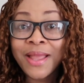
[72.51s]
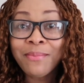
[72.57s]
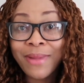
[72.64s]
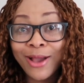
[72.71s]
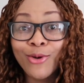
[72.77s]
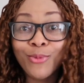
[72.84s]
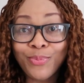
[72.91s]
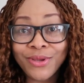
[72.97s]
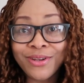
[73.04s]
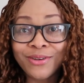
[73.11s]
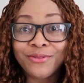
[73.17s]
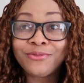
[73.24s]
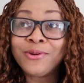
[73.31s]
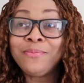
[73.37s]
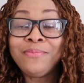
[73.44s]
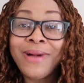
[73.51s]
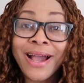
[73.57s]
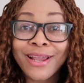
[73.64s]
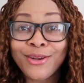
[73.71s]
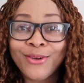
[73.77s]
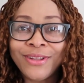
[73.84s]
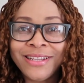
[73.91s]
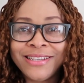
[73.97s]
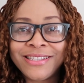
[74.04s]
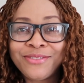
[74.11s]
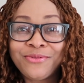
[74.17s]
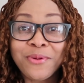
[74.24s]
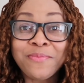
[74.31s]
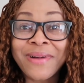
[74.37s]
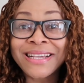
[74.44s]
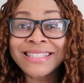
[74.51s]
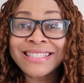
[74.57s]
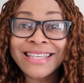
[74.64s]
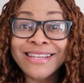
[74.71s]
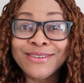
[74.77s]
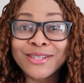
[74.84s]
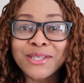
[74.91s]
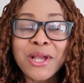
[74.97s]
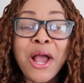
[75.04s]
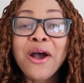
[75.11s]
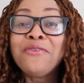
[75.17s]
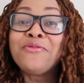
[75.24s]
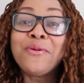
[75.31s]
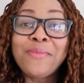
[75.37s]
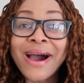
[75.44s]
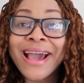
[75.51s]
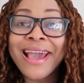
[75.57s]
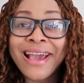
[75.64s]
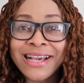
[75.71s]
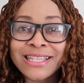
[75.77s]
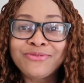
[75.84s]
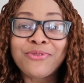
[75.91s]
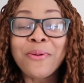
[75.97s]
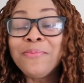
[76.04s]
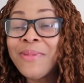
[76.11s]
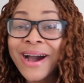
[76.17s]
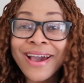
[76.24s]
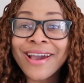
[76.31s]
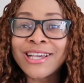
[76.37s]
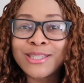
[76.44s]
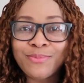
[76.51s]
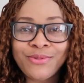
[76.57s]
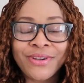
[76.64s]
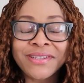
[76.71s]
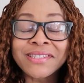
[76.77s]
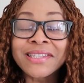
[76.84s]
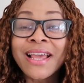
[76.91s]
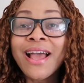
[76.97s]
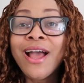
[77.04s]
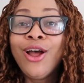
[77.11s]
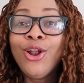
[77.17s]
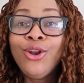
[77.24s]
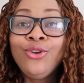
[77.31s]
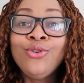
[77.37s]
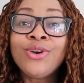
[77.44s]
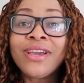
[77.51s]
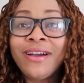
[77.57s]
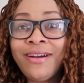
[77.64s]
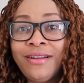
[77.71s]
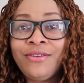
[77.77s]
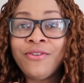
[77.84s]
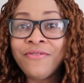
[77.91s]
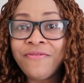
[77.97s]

My opinion, from my knowledge, from my skills, from my experience, look at her